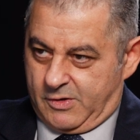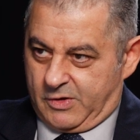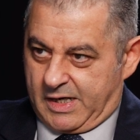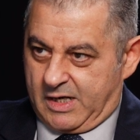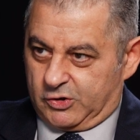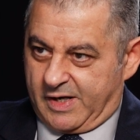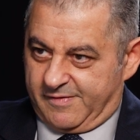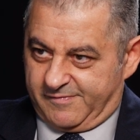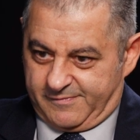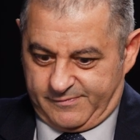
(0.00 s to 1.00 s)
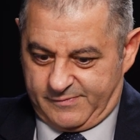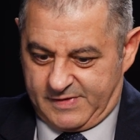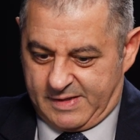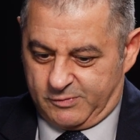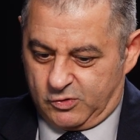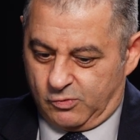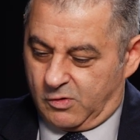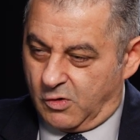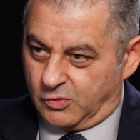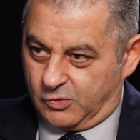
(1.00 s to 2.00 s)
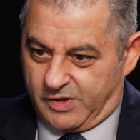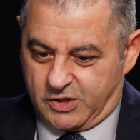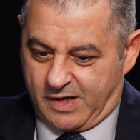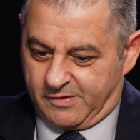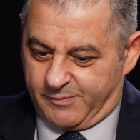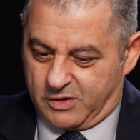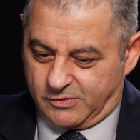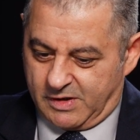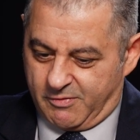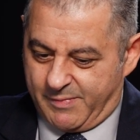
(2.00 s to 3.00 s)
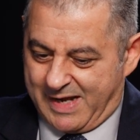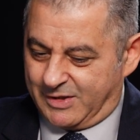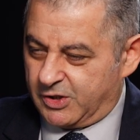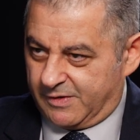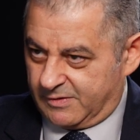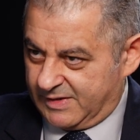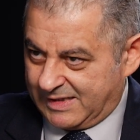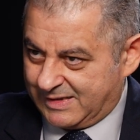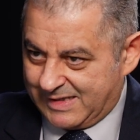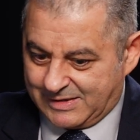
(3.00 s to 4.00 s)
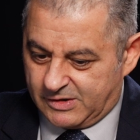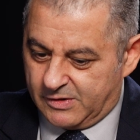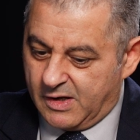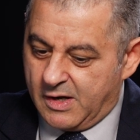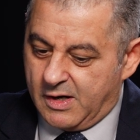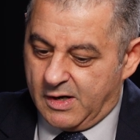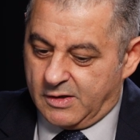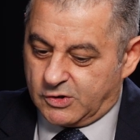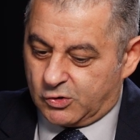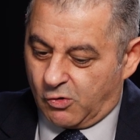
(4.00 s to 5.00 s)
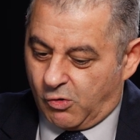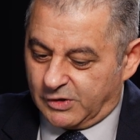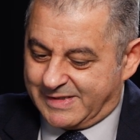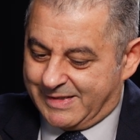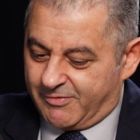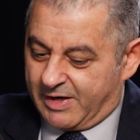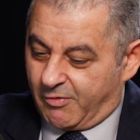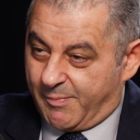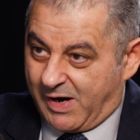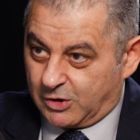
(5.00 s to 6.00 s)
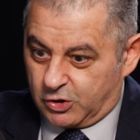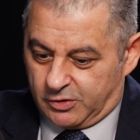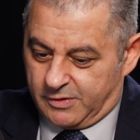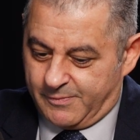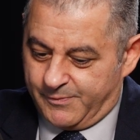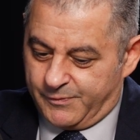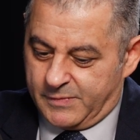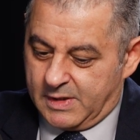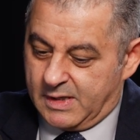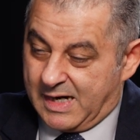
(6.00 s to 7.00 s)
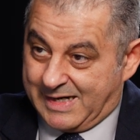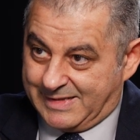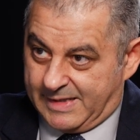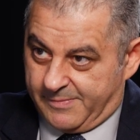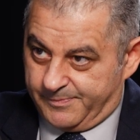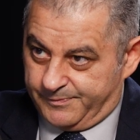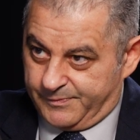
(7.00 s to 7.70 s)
You cannot have them too close to each other because they repel each other. That's the so-called steric repulsion idea.